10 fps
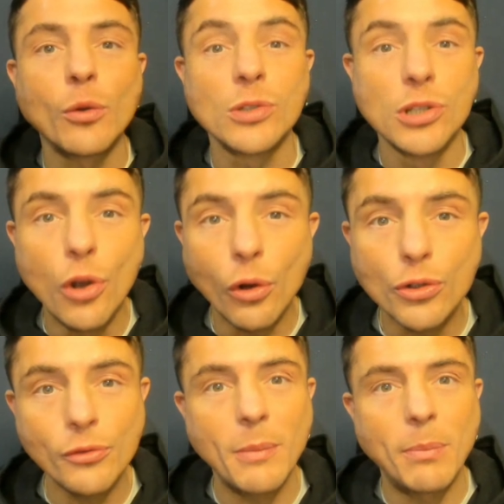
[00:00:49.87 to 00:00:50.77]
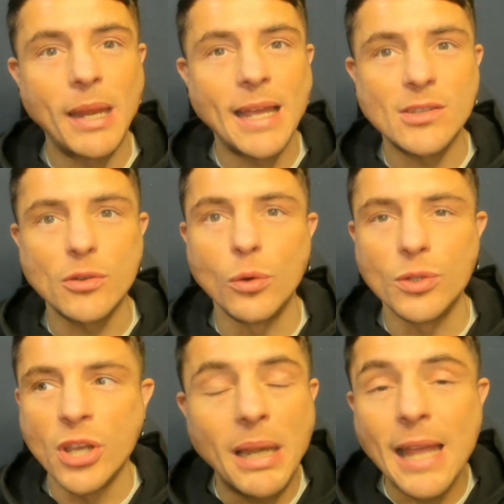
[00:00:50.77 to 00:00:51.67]
those luxury players,
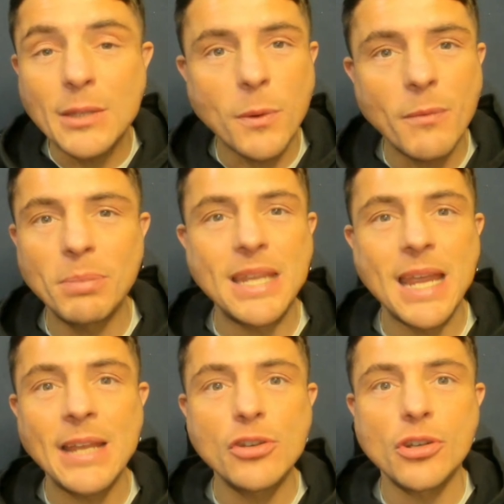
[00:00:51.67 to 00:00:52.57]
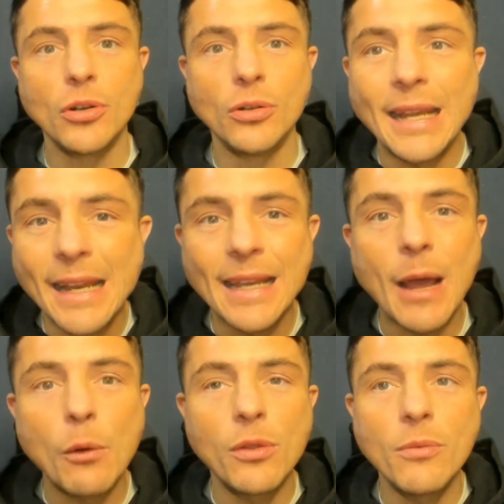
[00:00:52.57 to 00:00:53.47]
those players with potential, and
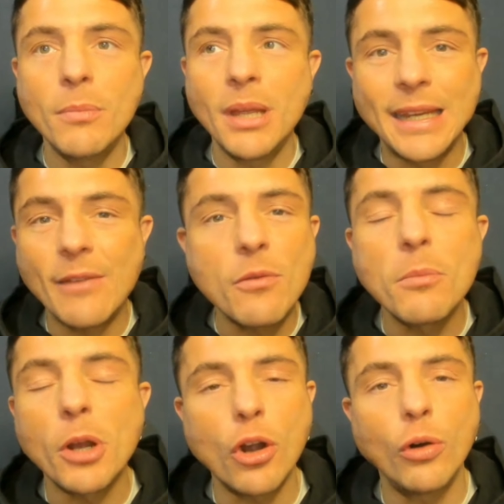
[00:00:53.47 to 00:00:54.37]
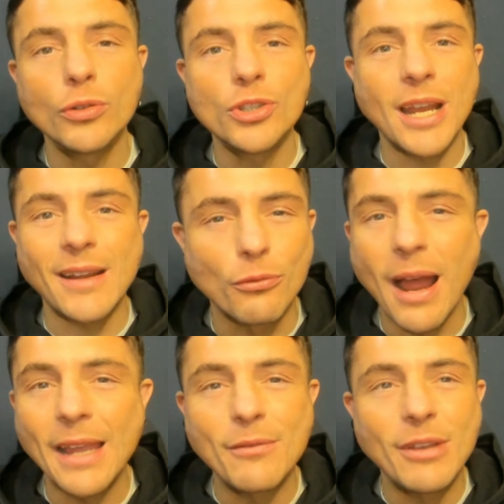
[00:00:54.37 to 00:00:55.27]
allow them and give them a culture
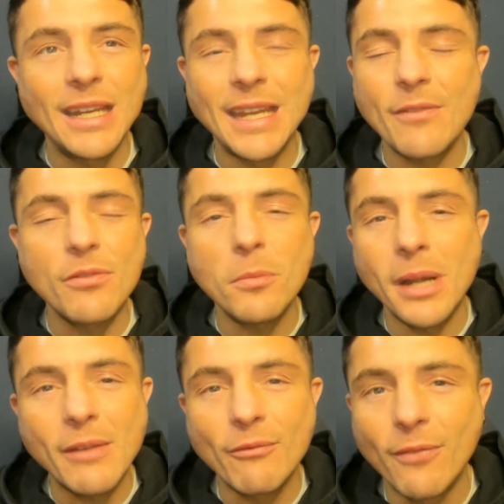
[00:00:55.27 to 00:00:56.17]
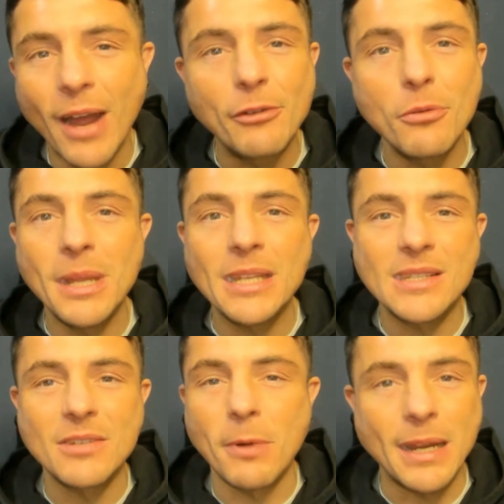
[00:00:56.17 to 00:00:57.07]
drive in, give them an environment
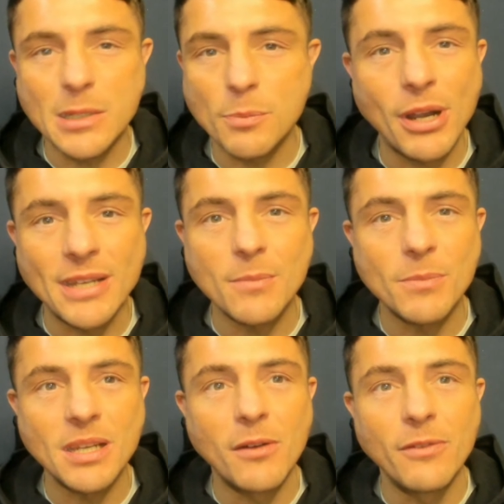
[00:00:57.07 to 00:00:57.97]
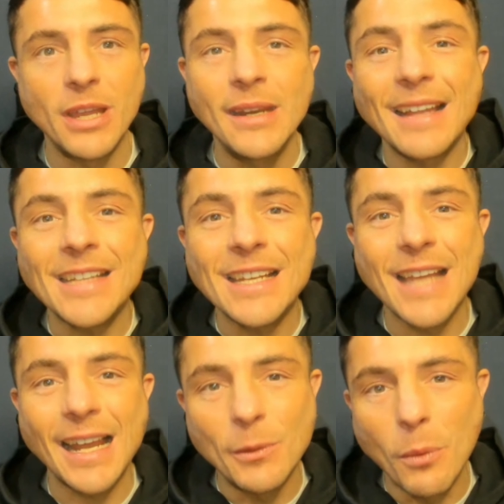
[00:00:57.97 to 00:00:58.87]
to express themselves in. That's
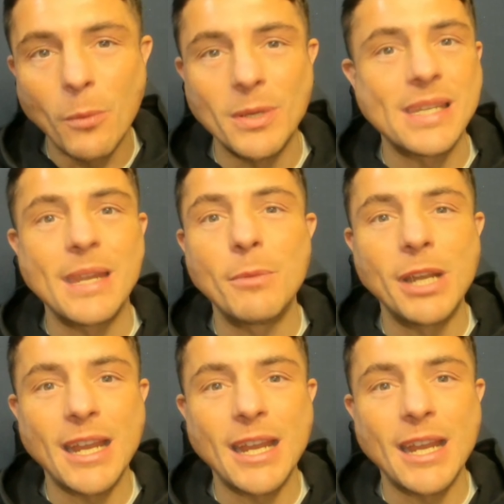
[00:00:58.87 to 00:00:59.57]
exactly what we're seeing with